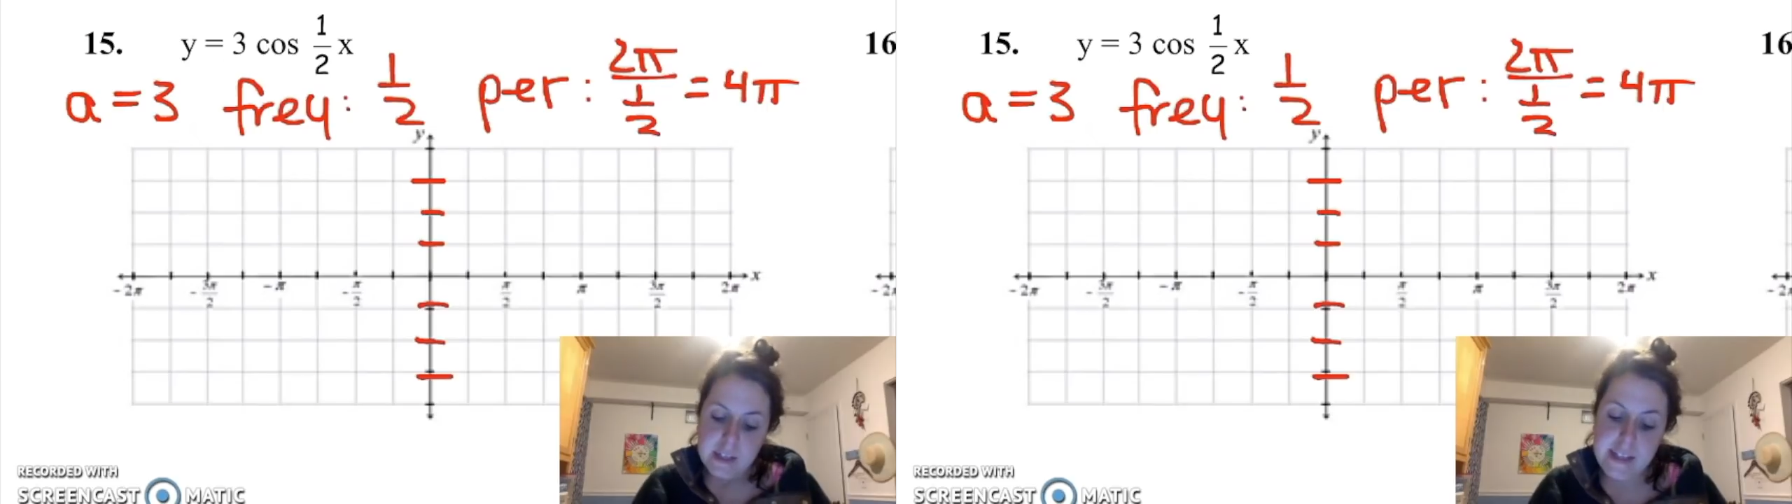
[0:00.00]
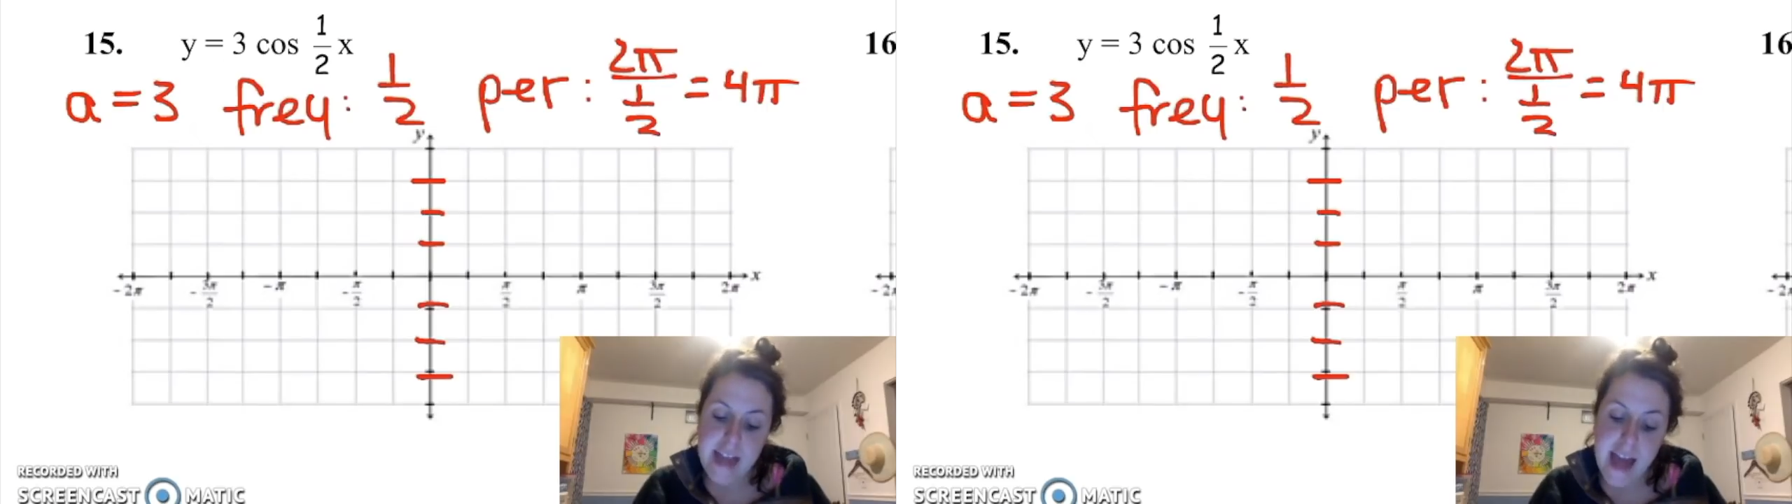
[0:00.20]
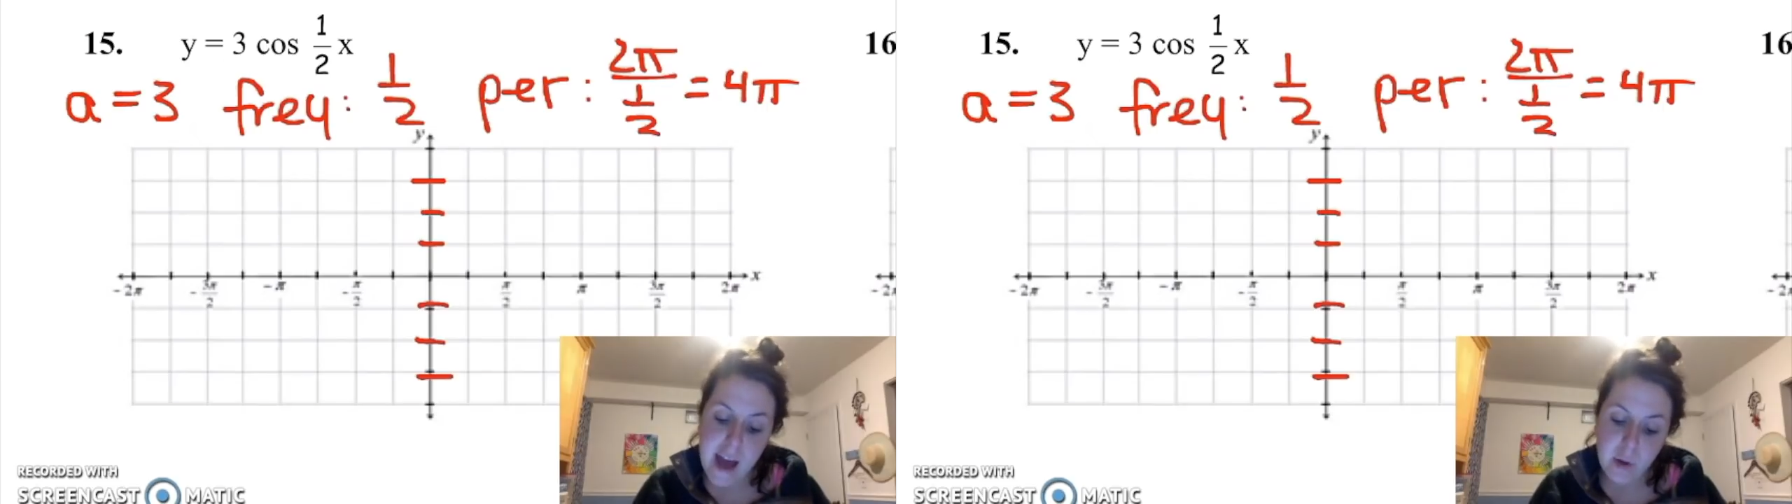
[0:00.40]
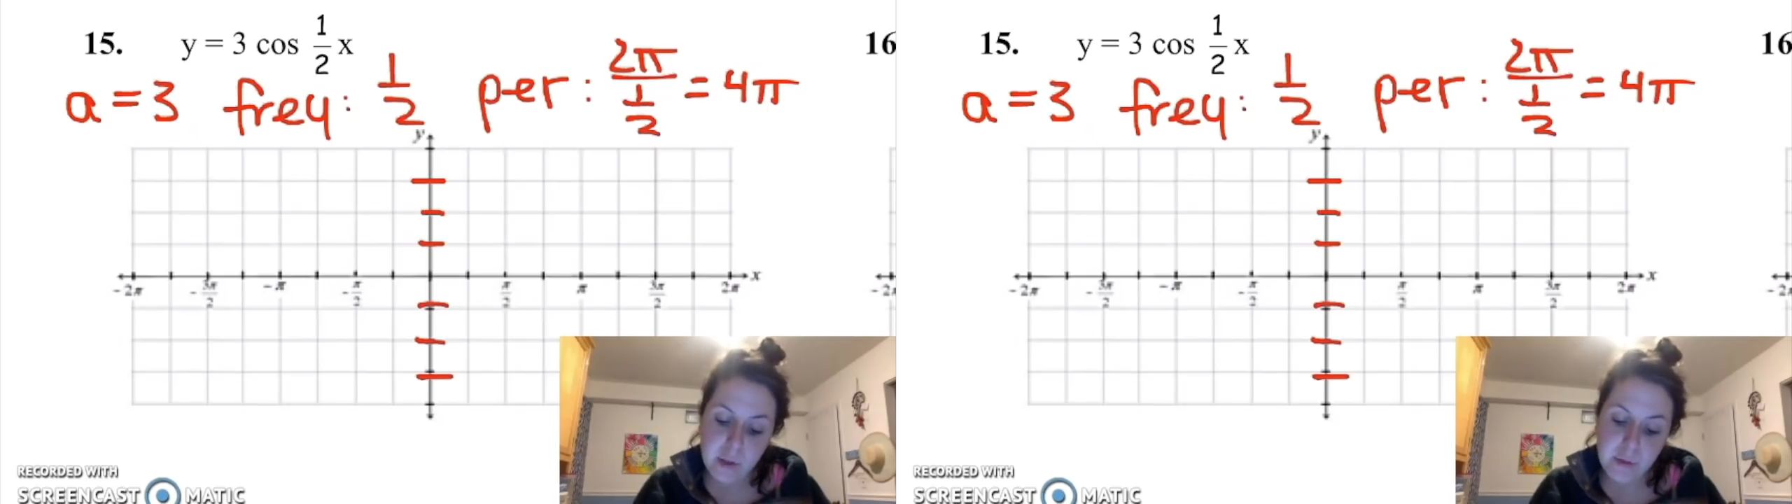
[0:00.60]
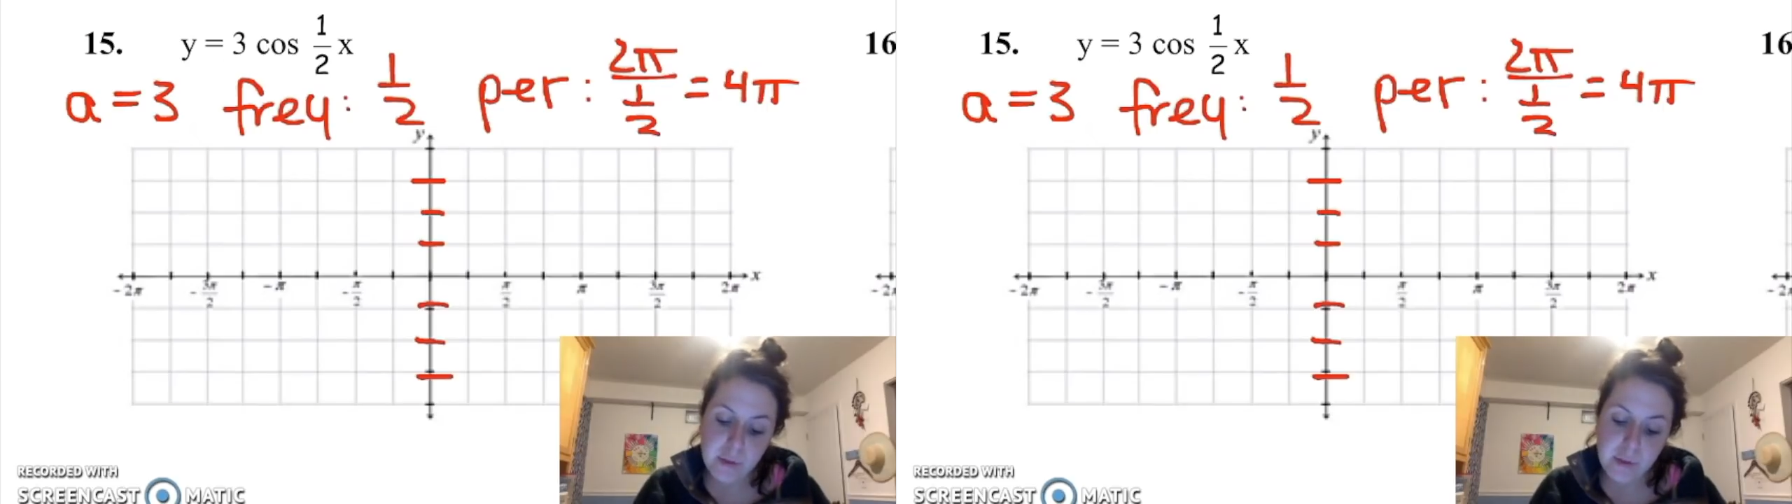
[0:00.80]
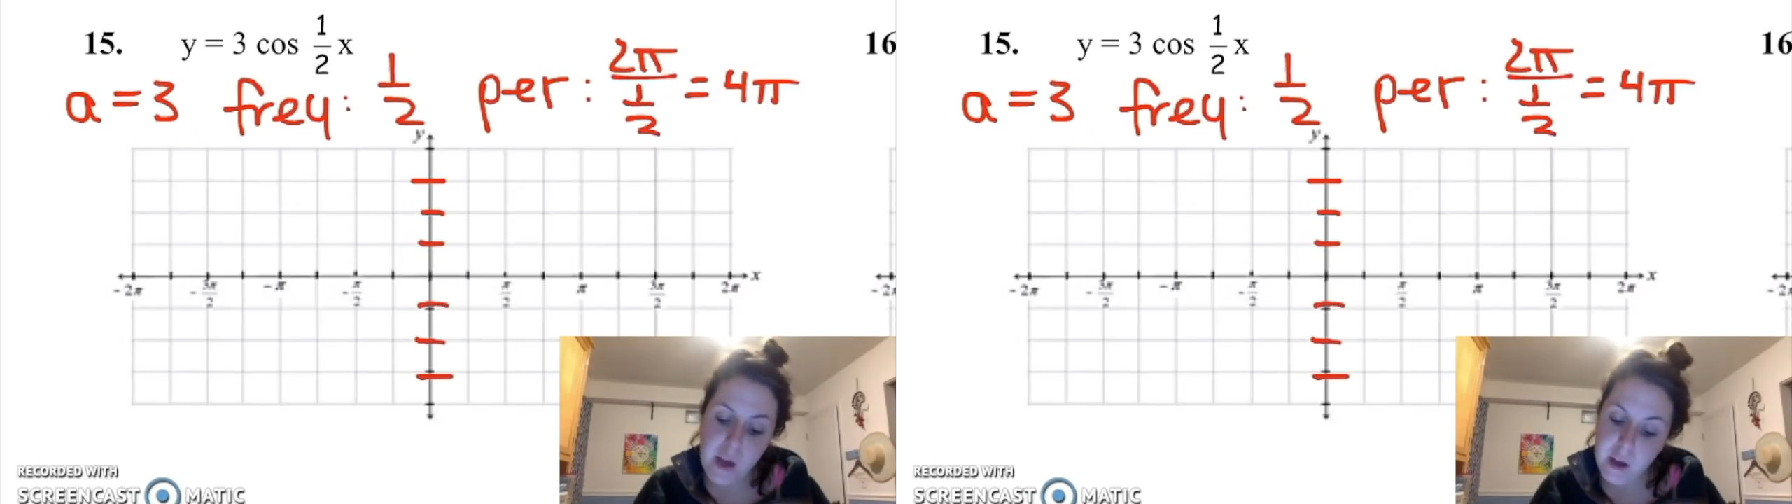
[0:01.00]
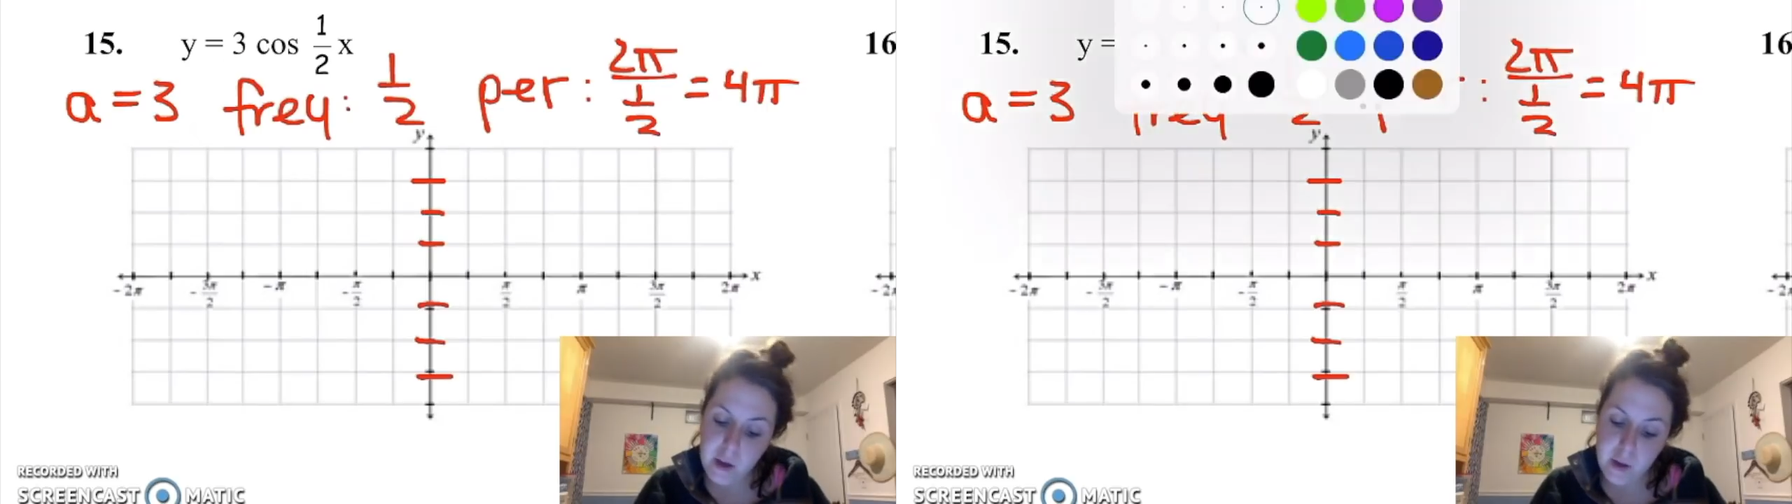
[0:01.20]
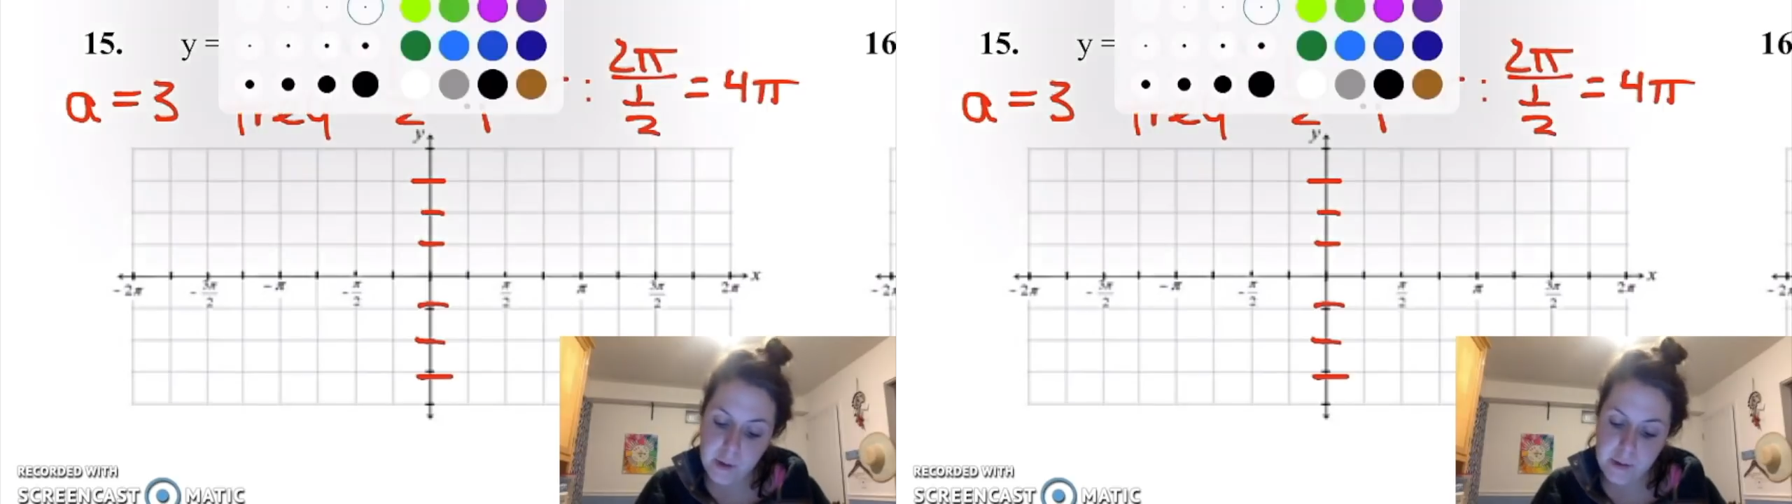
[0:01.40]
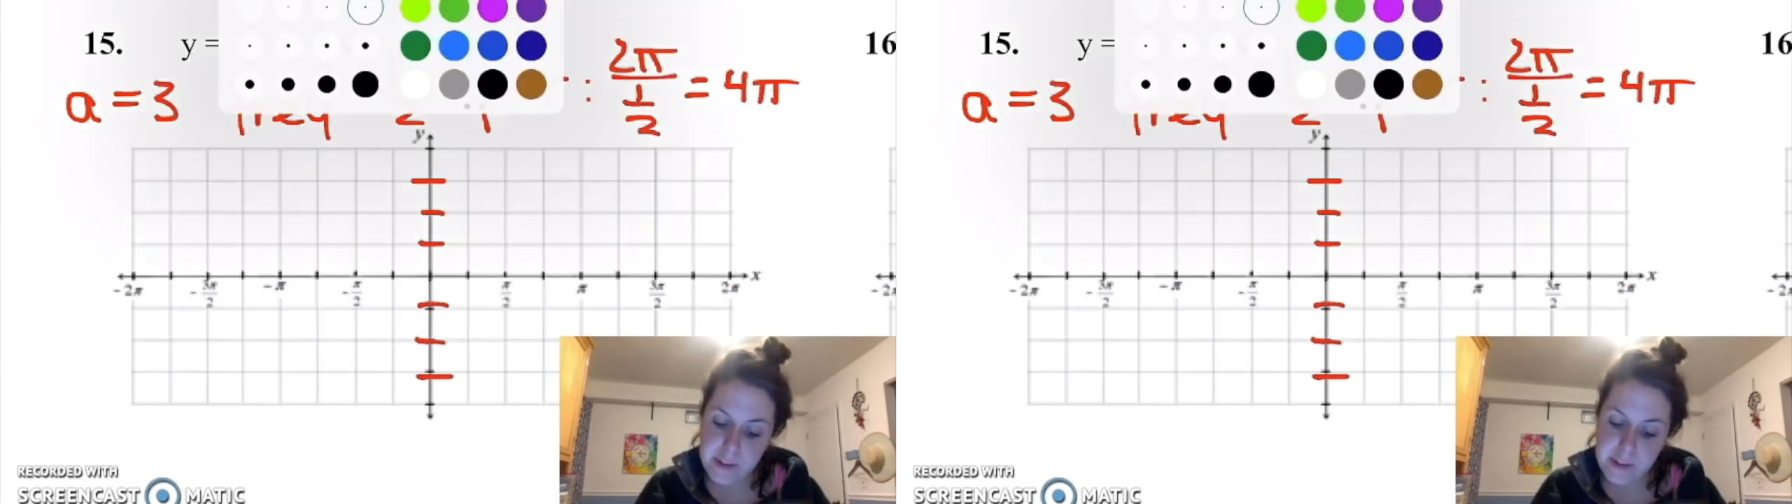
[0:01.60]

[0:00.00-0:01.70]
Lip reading: Now you know